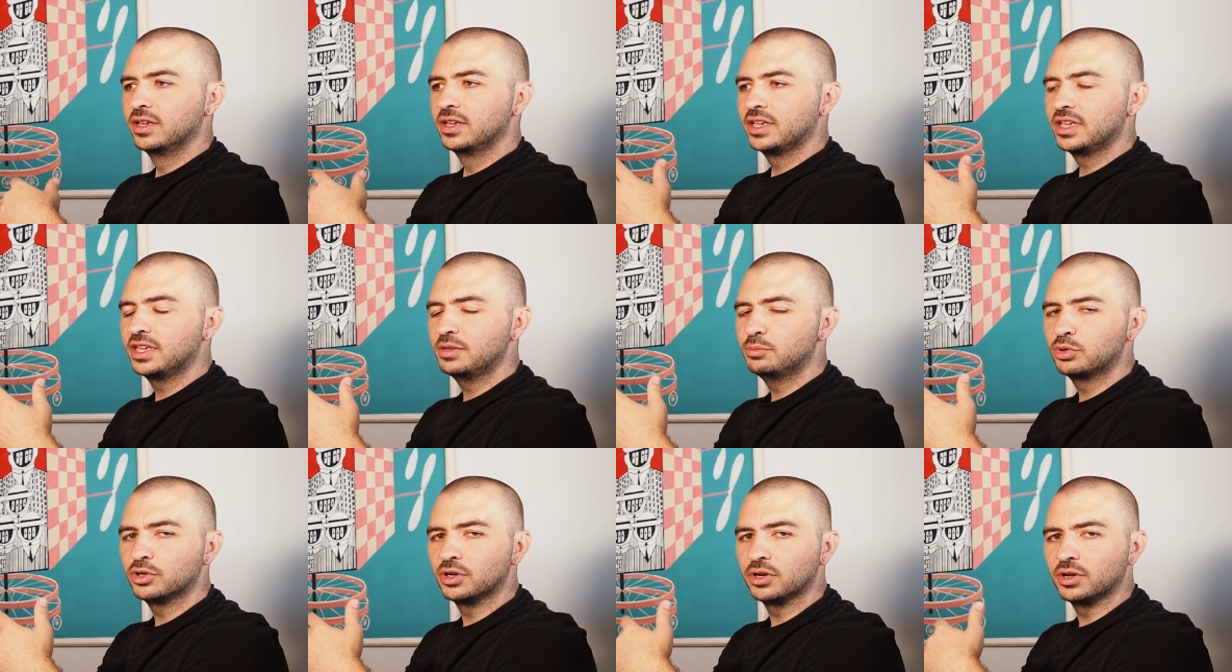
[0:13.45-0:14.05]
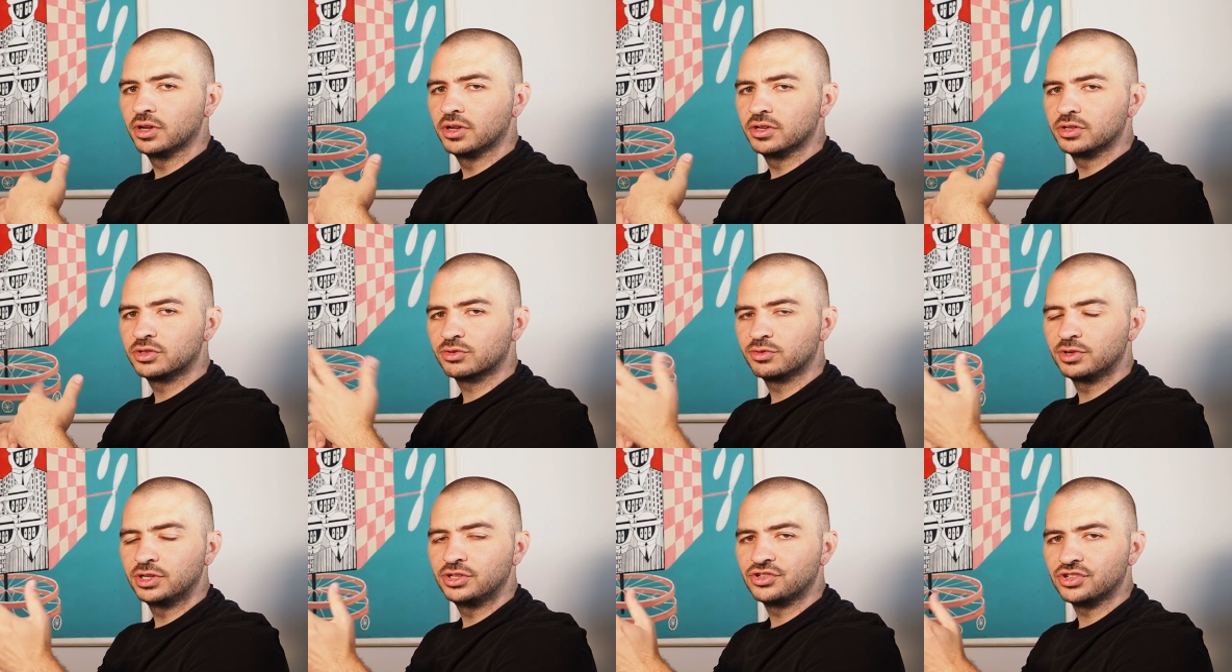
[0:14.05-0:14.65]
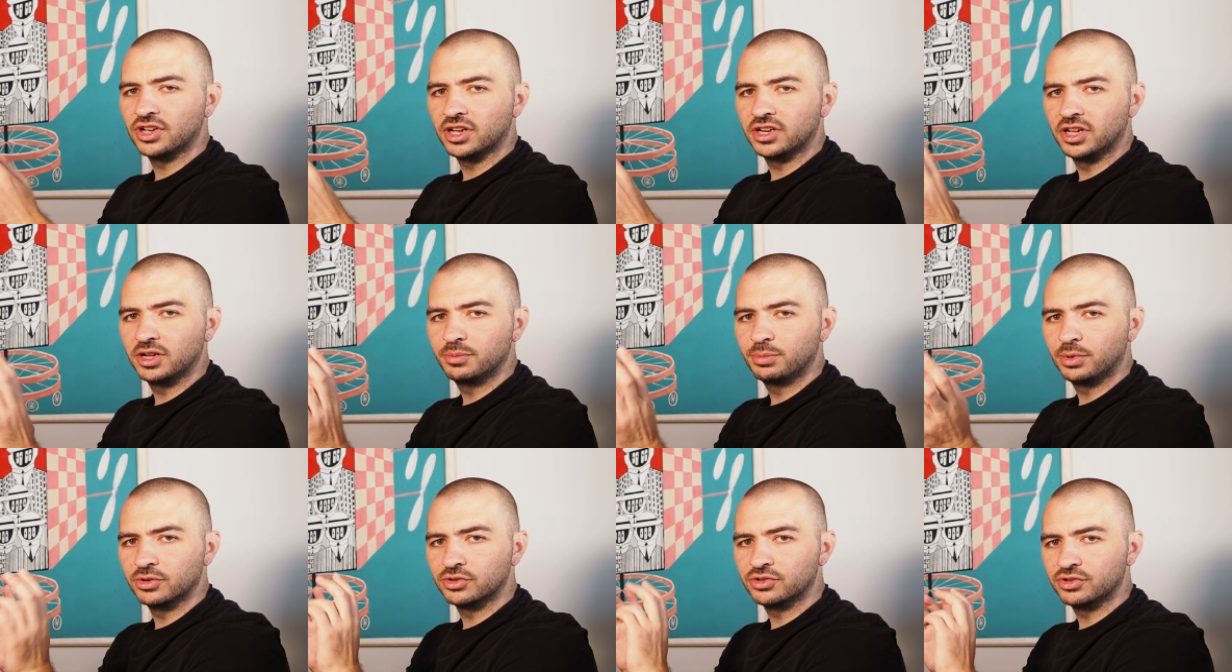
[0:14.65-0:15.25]
He put a screenshot
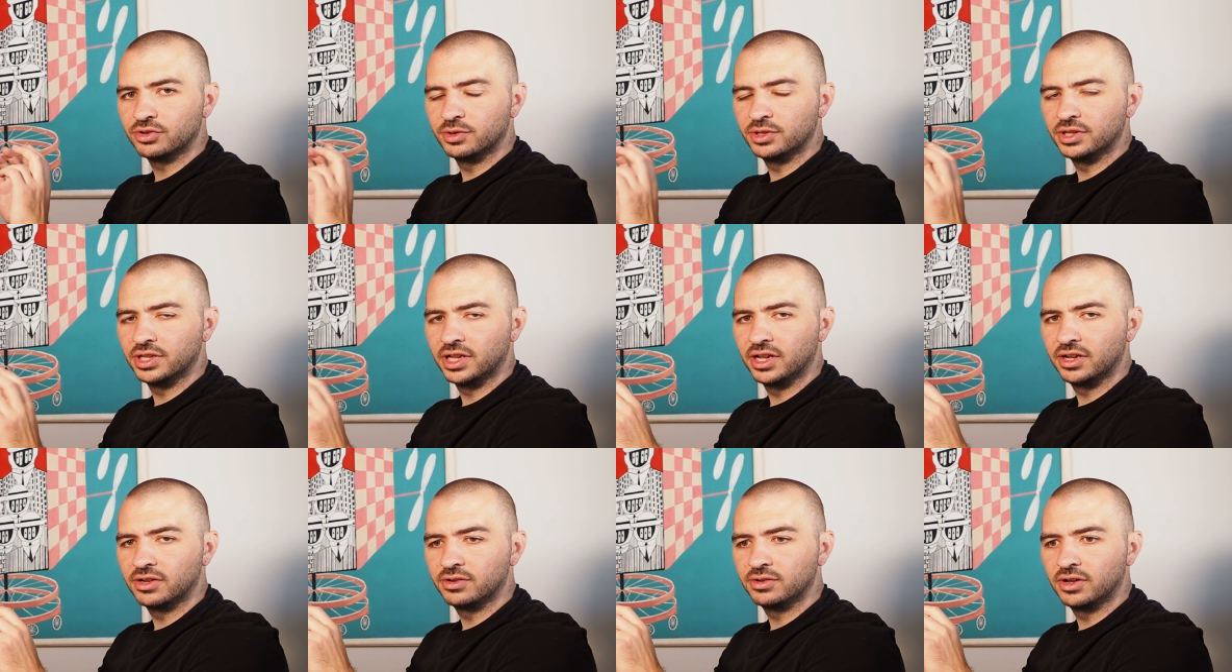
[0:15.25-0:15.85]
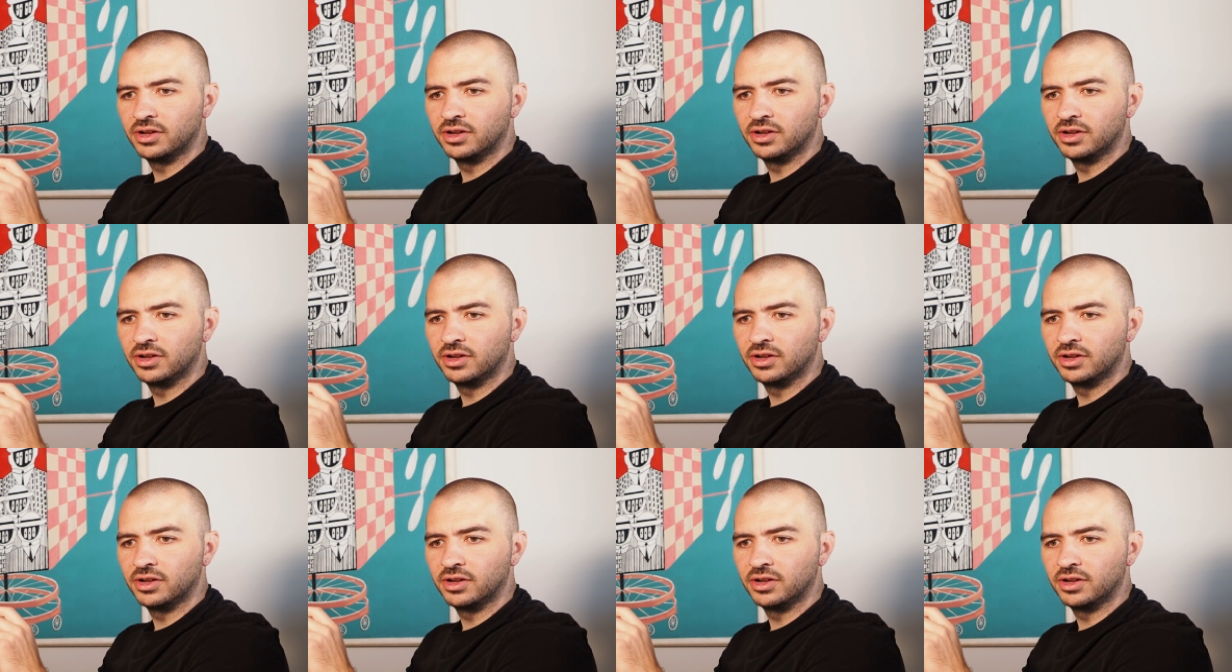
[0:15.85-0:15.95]
up, I'll show it now.